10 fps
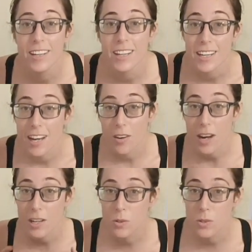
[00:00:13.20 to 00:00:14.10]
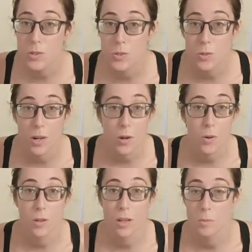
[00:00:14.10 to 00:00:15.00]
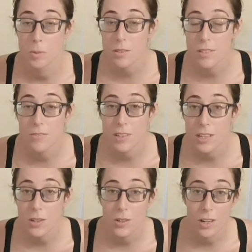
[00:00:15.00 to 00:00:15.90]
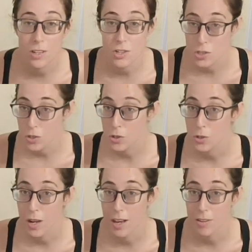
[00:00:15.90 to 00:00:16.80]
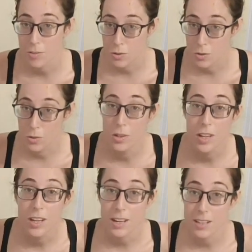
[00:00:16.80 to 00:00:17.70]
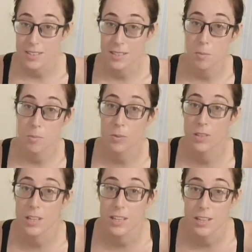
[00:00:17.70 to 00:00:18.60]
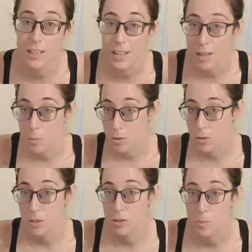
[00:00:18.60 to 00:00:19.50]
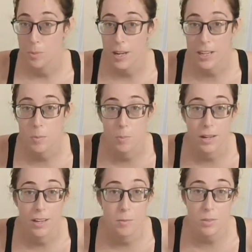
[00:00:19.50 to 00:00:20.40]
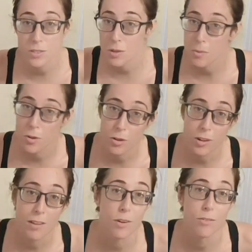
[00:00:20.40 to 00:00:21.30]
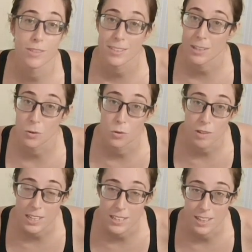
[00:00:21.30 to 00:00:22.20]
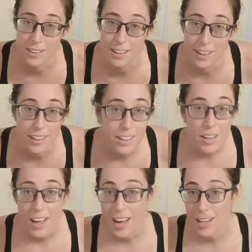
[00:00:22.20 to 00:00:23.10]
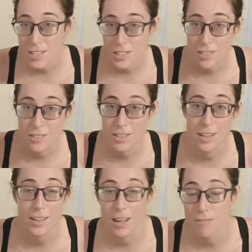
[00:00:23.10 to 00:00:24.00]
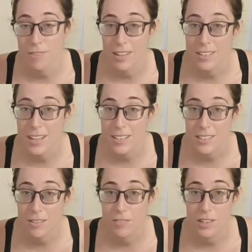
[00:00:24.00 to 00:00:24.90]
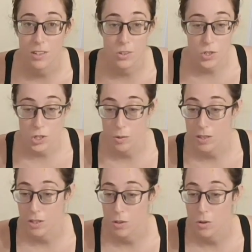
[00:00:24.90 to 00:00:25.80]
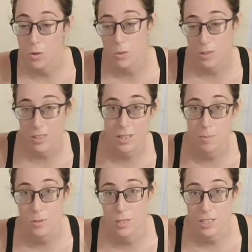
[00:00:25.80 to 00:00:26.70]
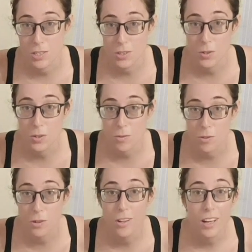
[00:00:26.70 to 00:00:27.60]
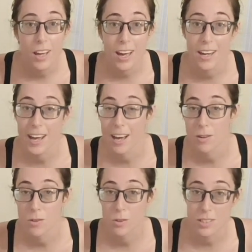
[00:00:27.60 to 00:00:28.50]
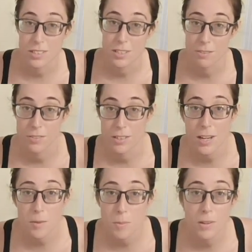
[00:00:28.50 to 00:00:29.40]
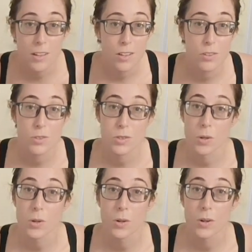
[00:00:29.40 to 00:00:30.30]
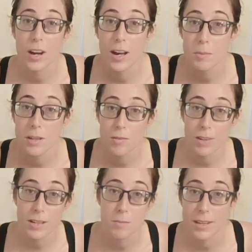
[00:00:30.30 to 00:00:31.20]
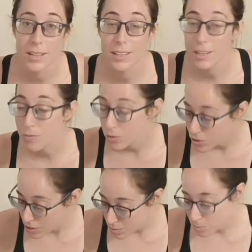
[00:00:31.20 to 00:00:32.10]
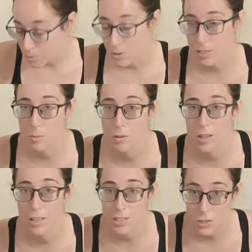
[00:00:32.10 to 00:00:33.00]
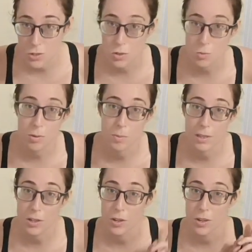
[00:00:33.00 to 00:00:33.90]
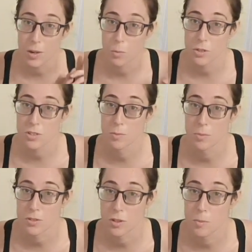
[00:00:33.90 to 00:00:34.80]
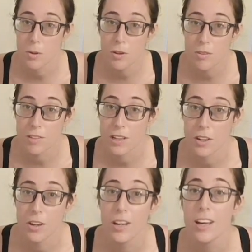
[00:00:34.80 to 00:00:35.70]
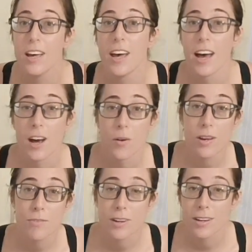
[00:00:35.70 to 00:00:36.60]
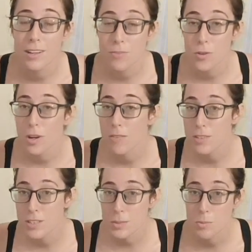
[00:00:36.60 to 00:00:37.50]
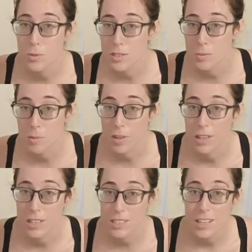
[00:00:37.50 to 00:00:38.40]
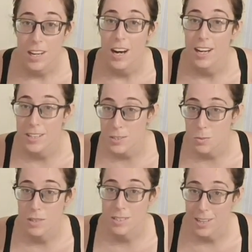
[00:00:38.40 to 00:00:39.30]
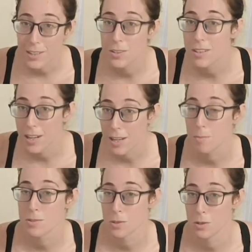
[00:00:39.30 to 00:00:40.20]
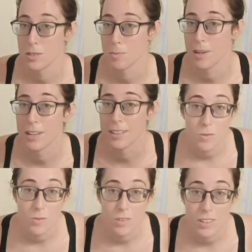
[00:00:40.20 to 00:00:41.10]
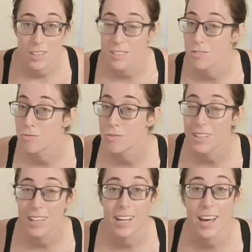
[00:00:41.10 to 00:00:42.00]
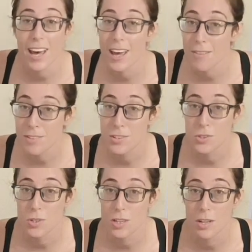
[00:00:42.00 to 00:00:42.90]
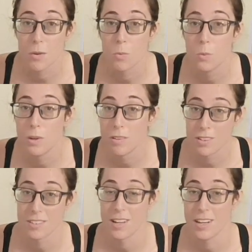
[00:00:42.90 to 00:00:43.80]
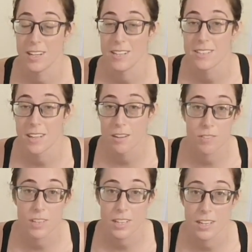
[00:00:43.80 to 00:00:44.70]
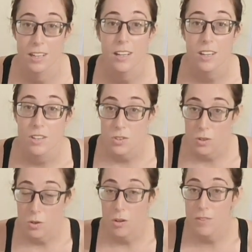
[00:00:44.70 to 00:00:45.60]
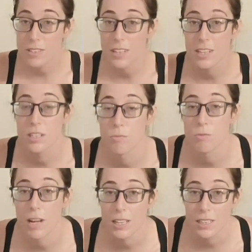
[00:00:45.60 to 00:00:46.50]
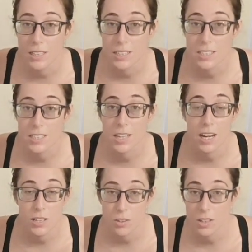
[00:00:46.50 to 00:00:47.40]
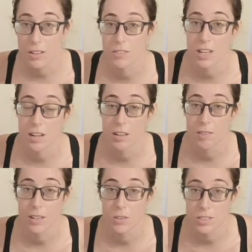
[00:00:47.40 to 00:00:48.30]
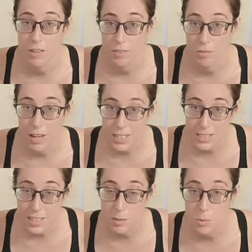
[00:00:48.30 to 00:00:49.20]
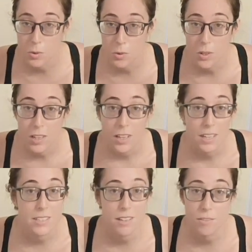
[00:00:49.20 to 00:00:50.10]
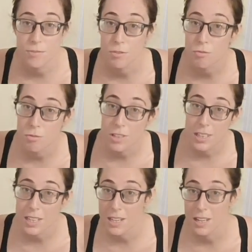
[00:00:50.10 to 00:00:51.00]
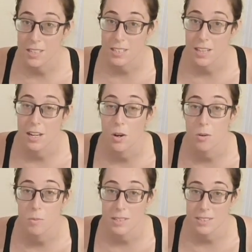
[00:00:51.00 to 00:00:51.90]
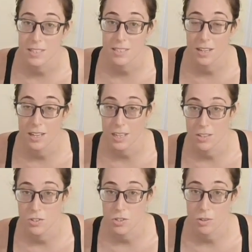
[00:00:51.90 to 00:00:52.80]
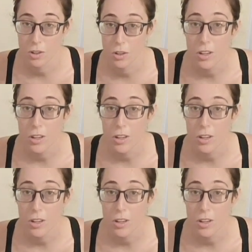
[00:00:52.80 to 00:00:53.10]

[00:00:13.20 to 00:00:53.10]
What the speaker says: Now I could do a whole unboxing video and show you how to assemble the gear and put it on your bike, but MoskoMoto have obviously already done that. Ash has done a fantastic video showing you all the steps you need to go through and how not to stuff it up. So I'm going to recommend, if you just bought this product, you should probably go and watch the MoskoMoto video. However, if you haven't just bought this product, I just want to tell you that I am stoked about it. It is a really heavy duty, well designed set of gear. So obviously it's rackless. I don't have to carry around those heavy racks anymore. It's going to fit really nicely on my 690 Enduro.